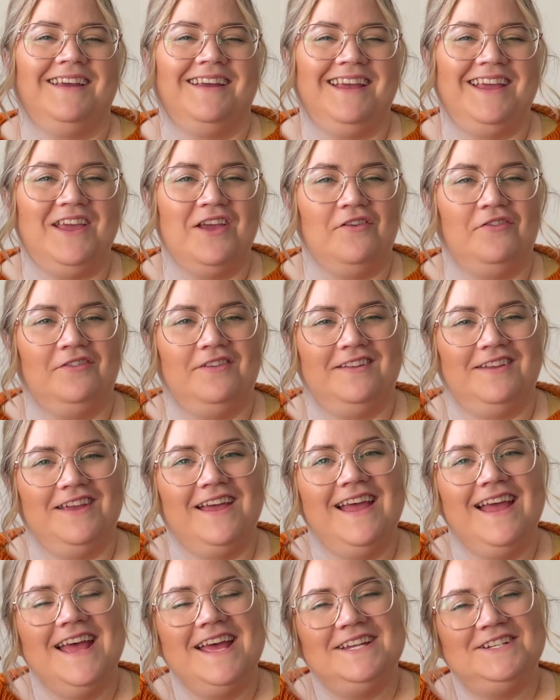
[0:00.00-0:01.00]
gift
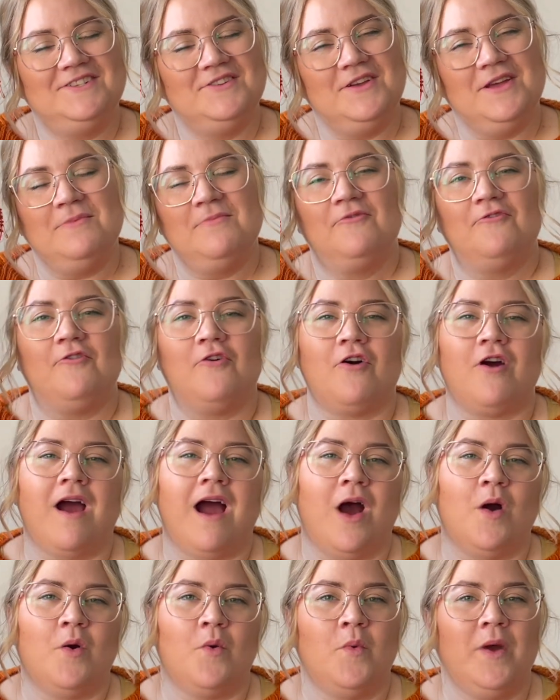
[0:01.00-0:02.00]
to him for
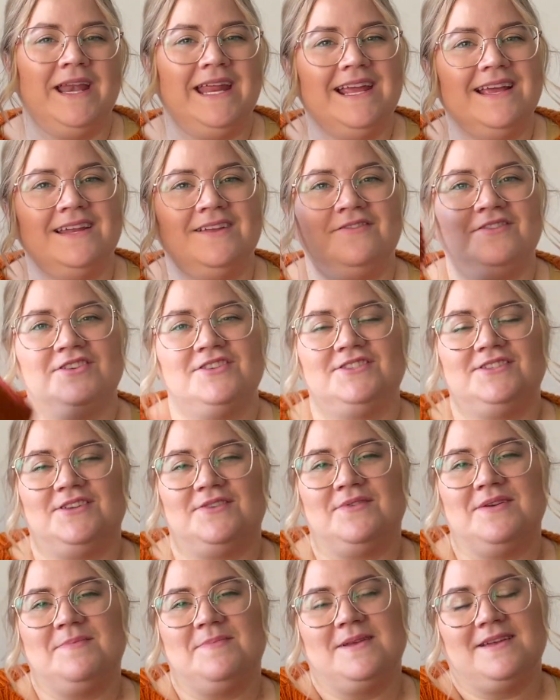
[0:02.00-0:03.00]
our wedding
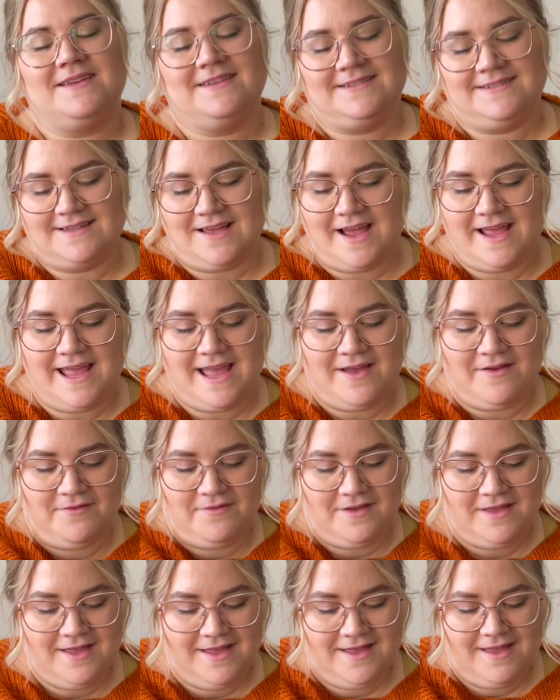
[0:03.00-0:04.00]
anniversary? Because I have
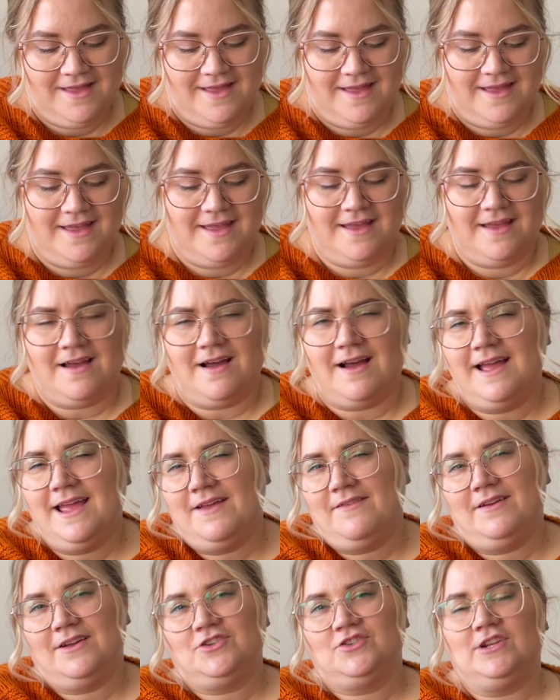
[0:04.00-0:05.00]

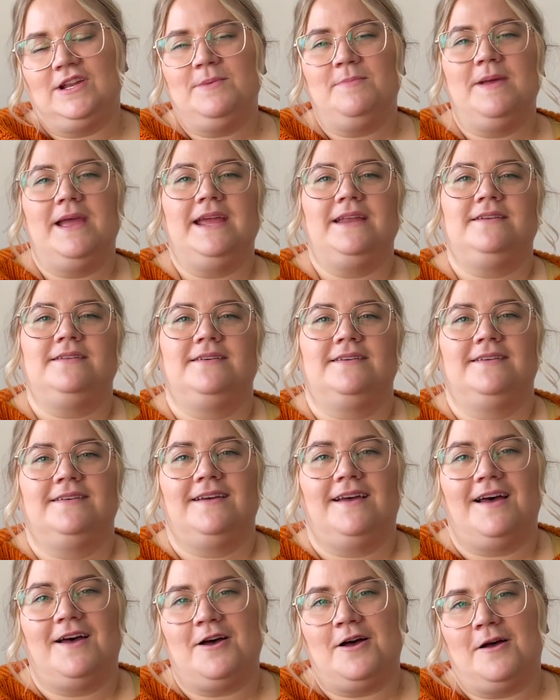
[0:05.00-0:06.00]
actually made
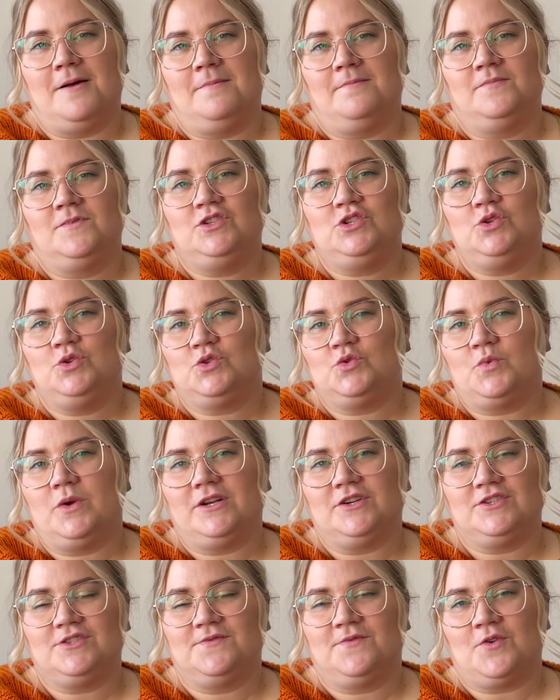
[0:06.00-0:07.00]
two
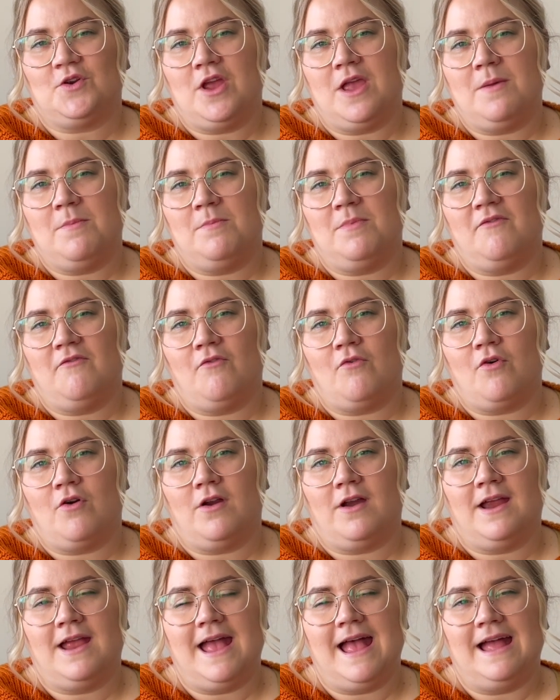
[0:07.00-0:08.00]
sweaters for him
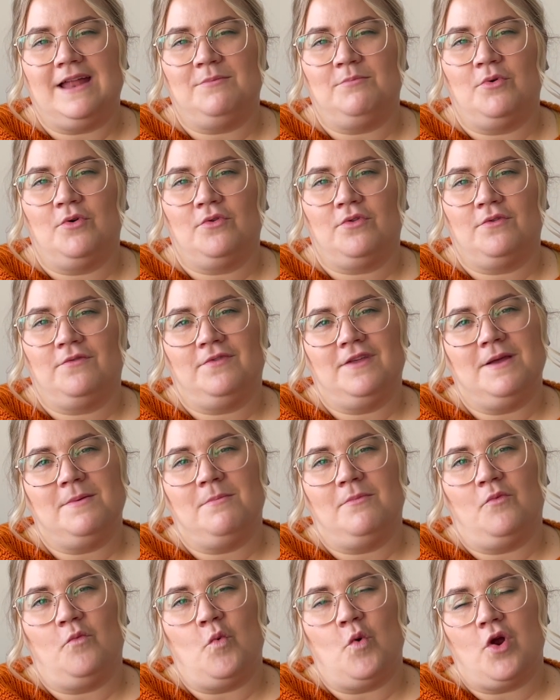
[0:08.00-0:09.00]
before, and both of
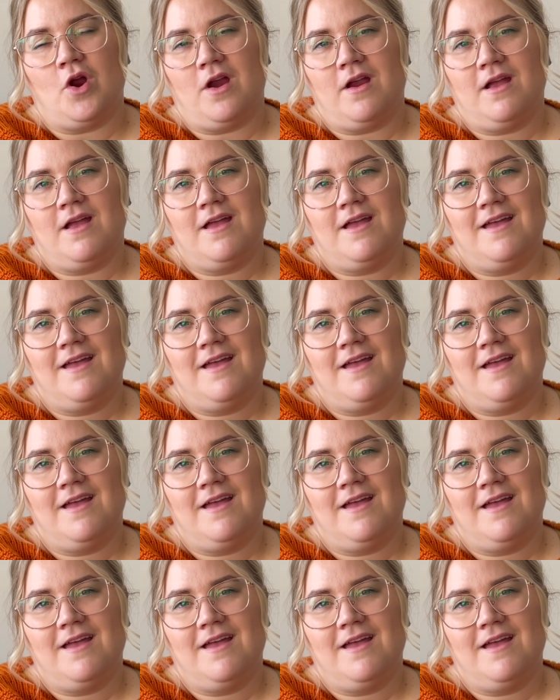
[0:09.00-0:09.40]
them were